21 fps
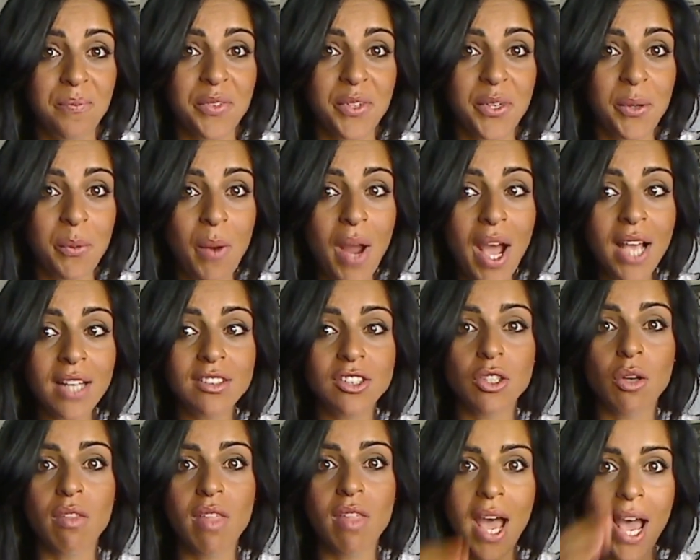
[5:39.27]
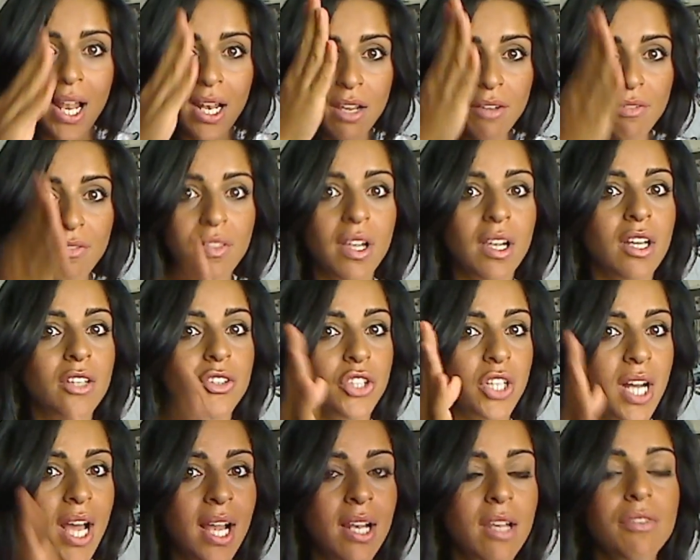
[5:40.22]
Alright, so the alif, the letter
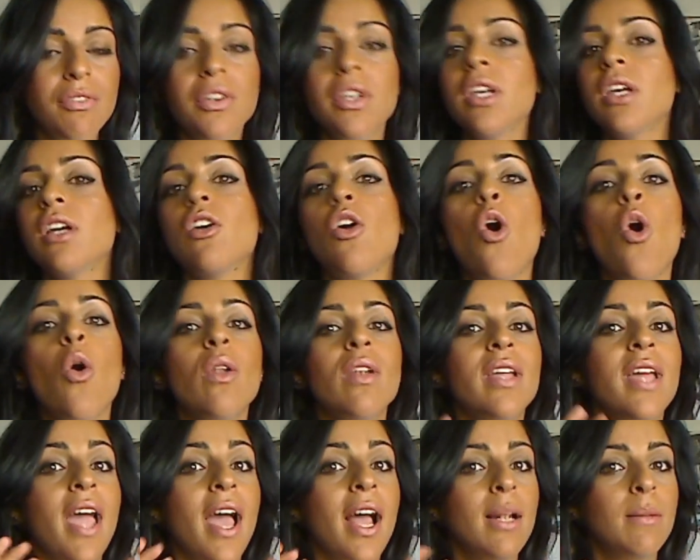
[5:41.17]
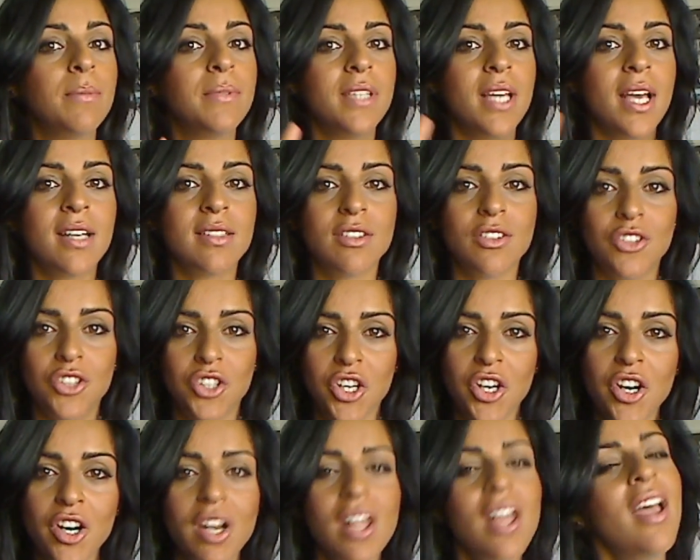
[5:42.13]
alif here, only helps as a
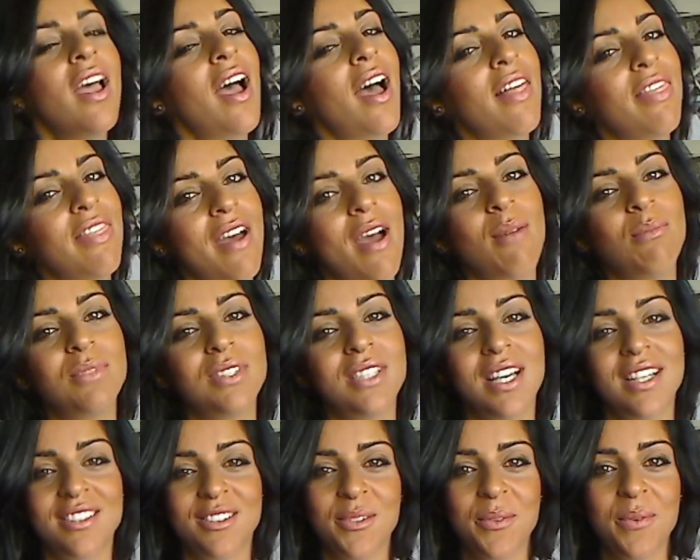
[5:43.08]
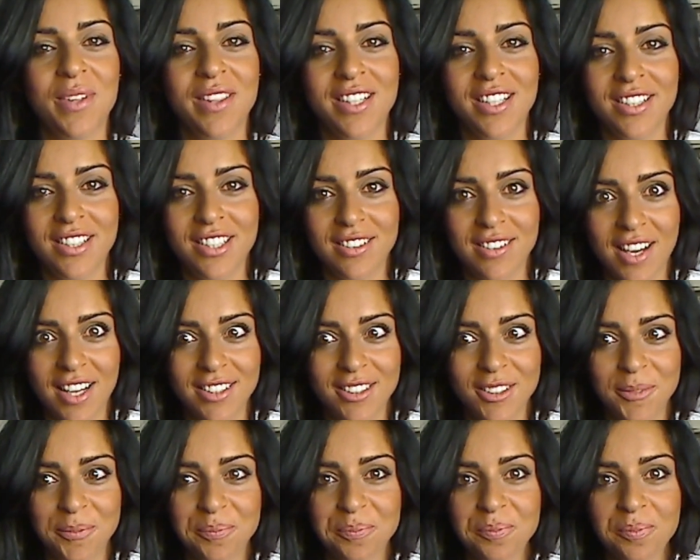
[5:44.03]
chair, and the Hamza is the one that decides.